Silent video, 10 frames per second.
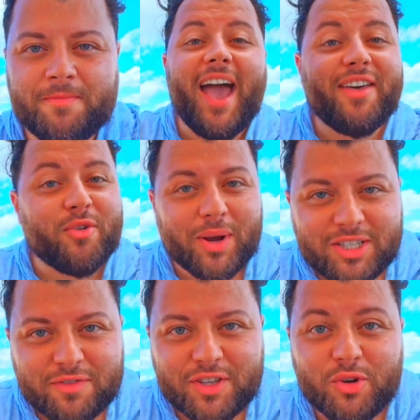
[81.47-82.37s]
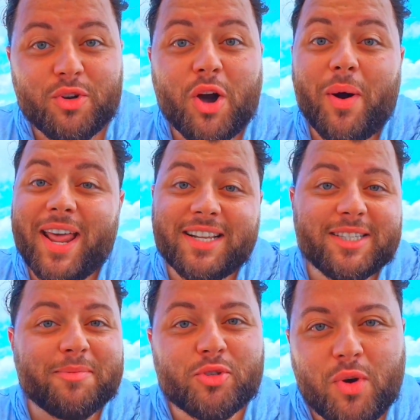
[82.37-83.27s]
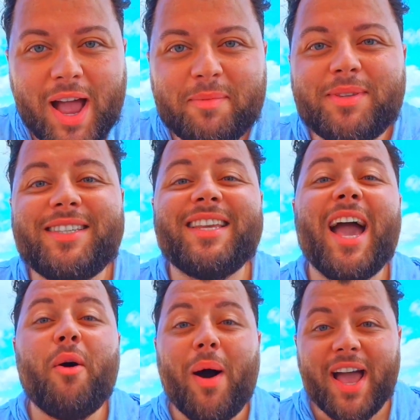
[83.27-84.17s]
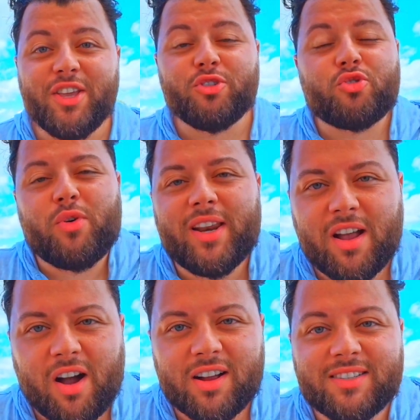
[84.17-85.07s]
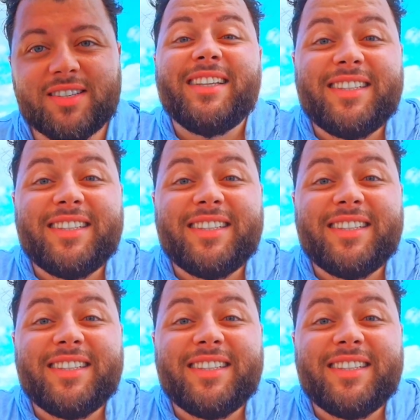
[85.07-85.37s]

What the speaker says: And the rest of you, go ahead and subscribe to see how I use credit cards